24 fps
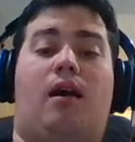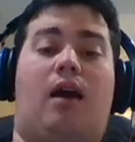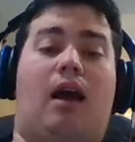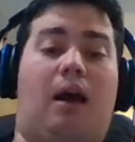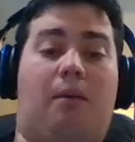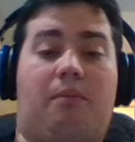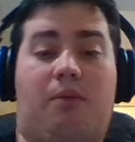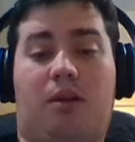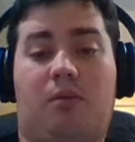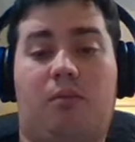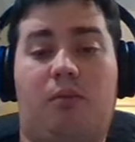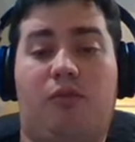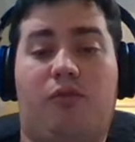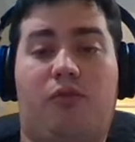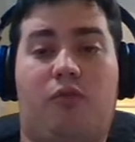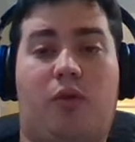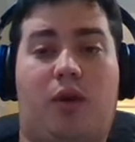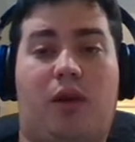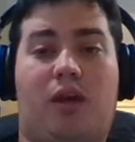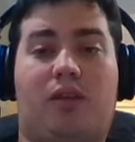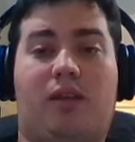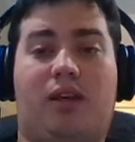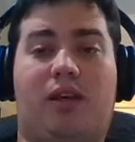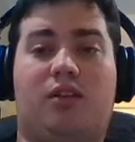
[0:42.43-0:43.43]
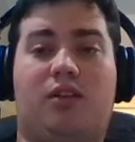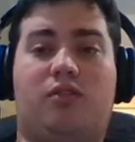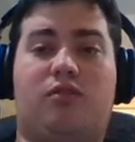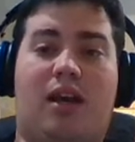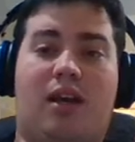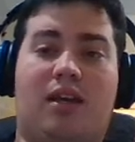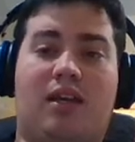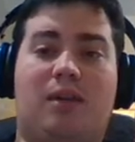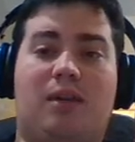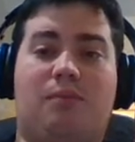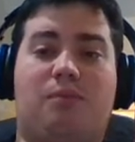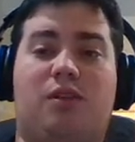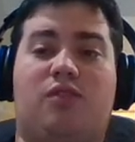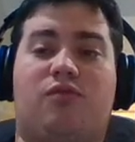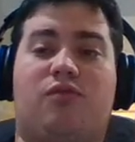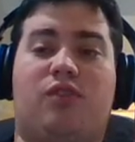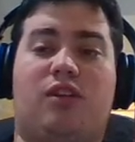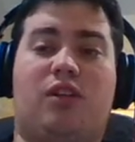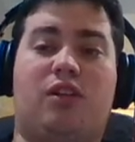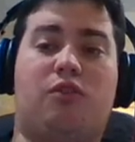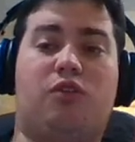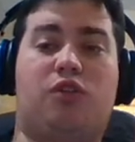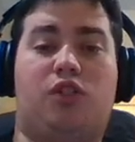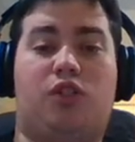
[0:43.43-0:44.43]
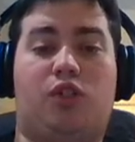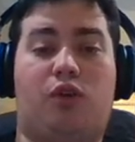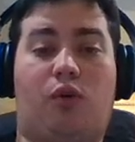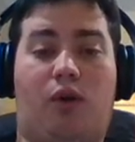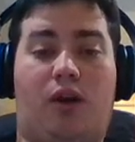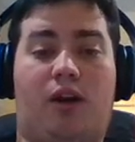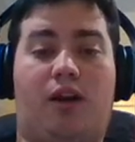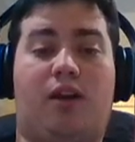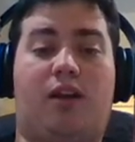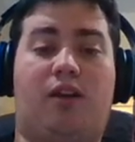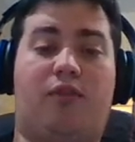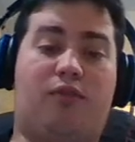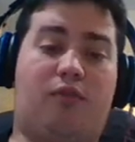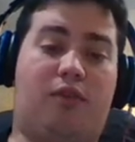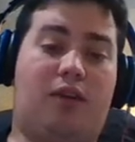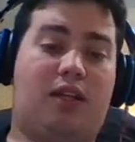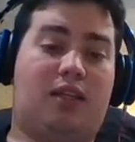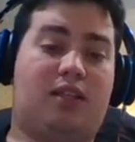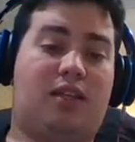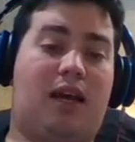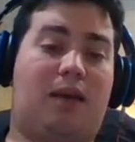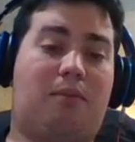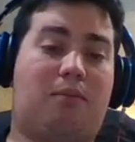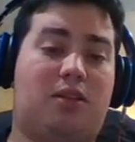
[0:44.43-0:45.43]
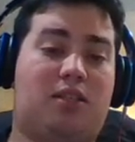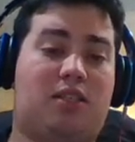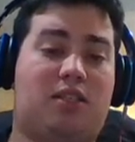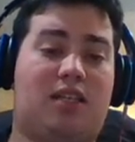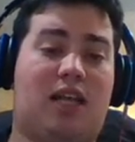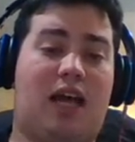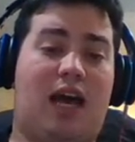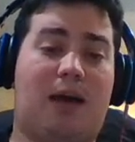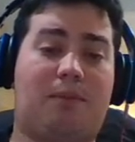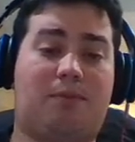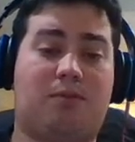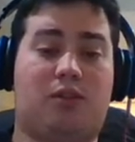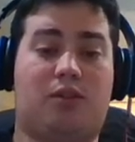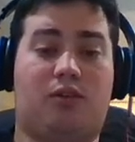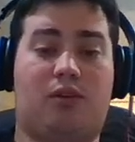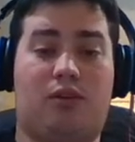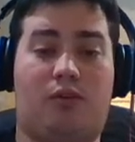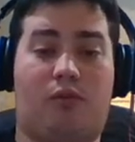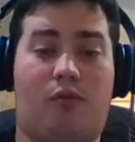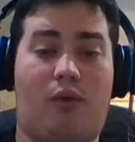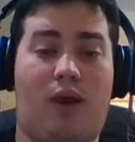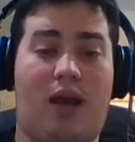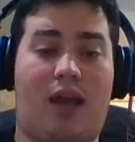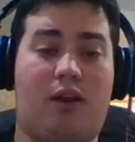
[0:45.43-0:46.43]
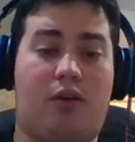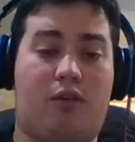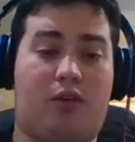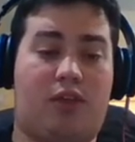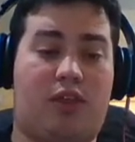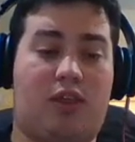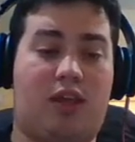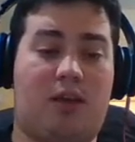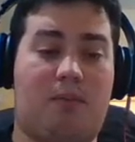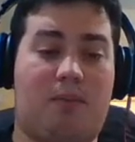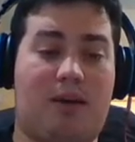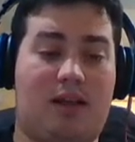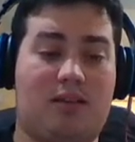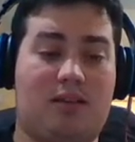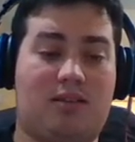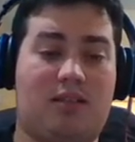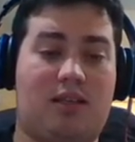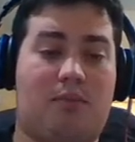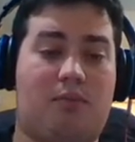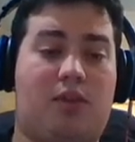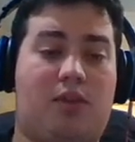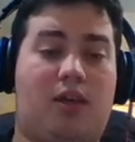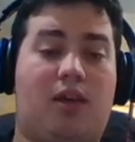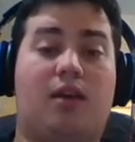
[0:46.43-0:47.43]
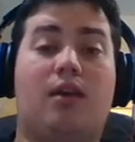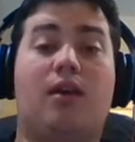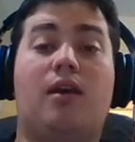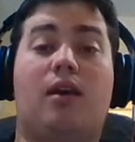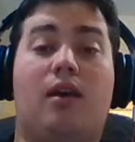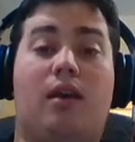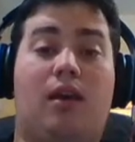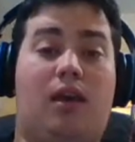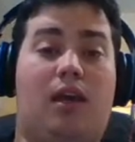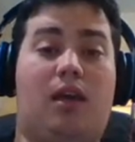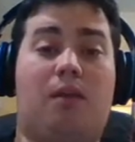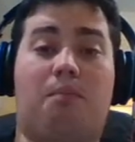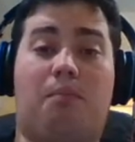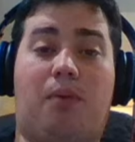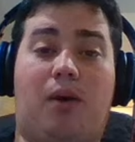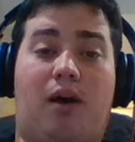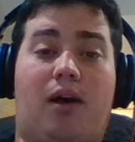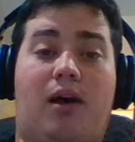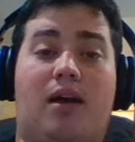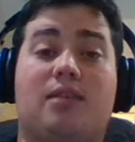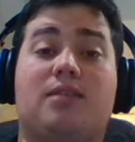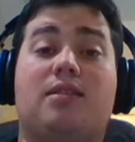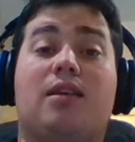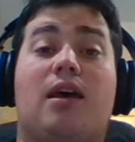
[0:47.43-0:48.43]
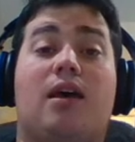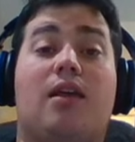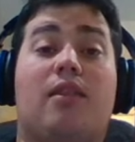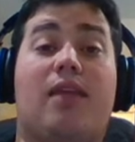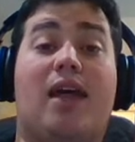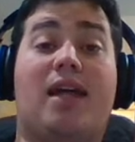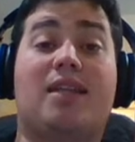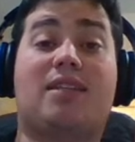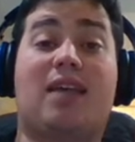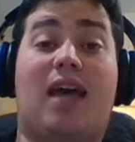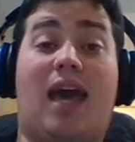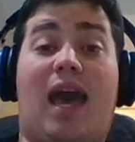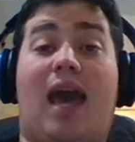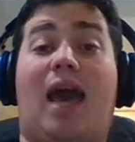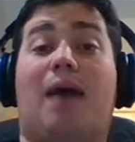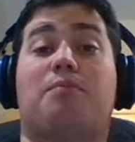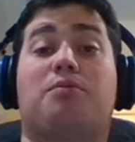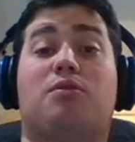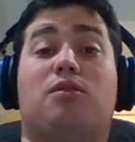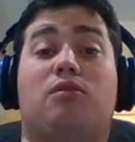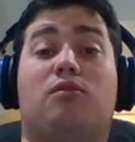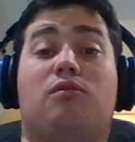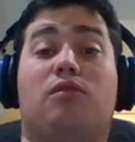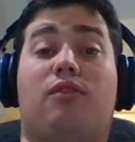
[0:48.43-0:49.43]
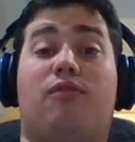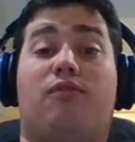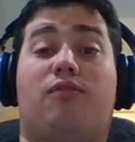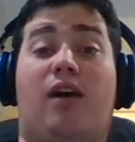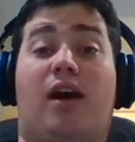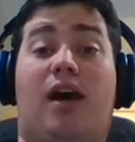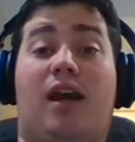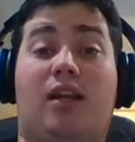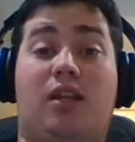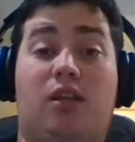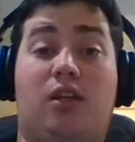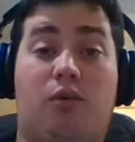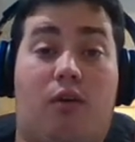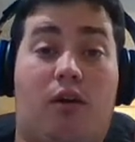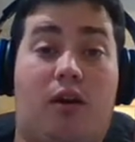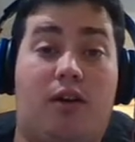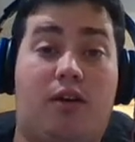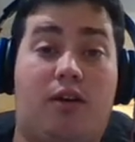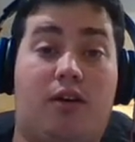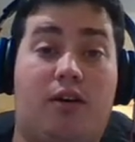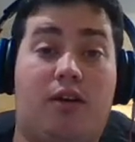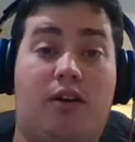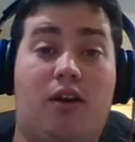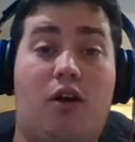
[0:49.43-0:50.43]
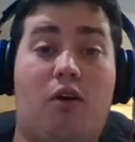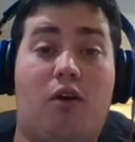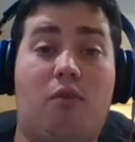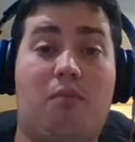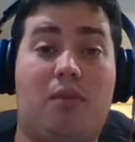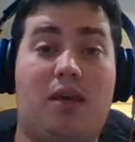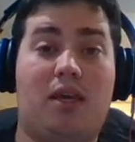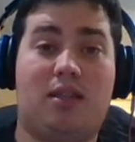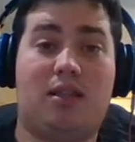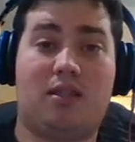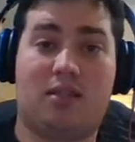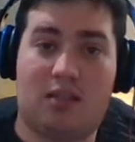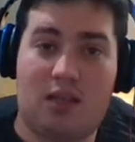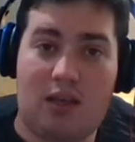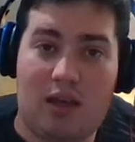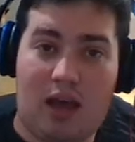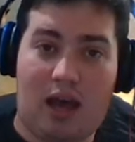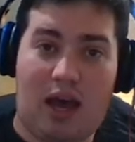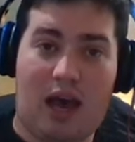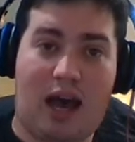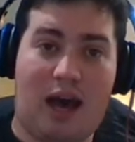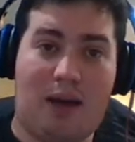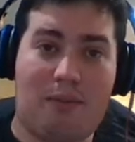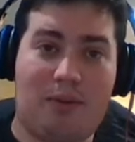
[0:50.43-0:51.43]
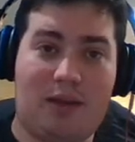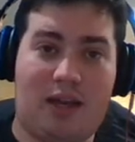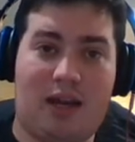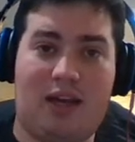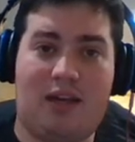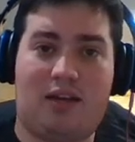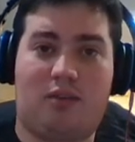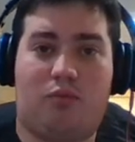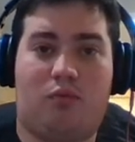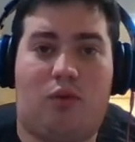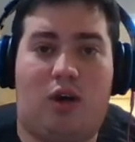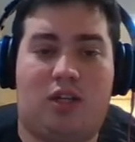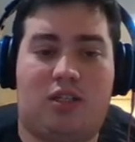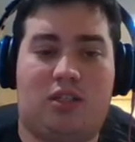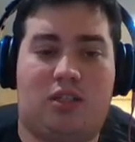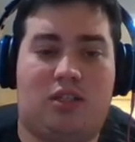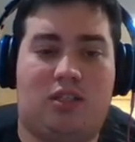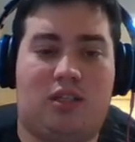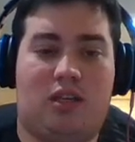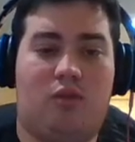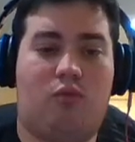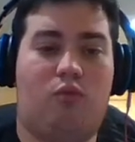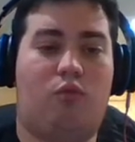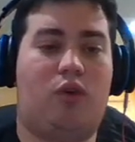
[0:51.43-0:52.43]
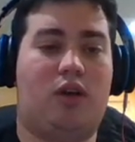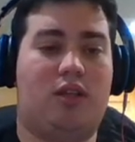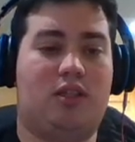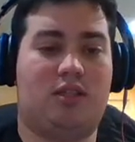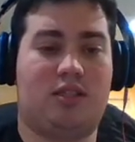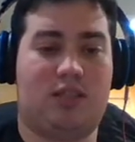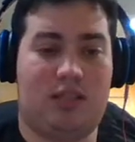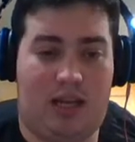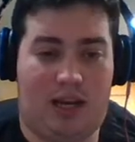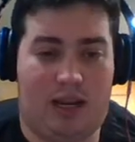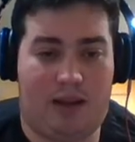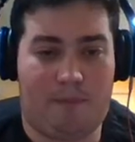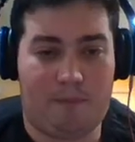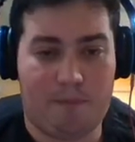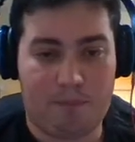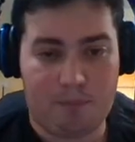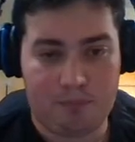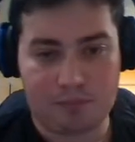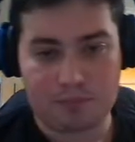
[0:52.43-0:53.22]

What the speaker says: I'm going to move quickly, try and keep these videos short. If you need time to stop so you can write or think about something, hit pause. That's absolutely fine. You are under no means obligated to watch this in one sitting.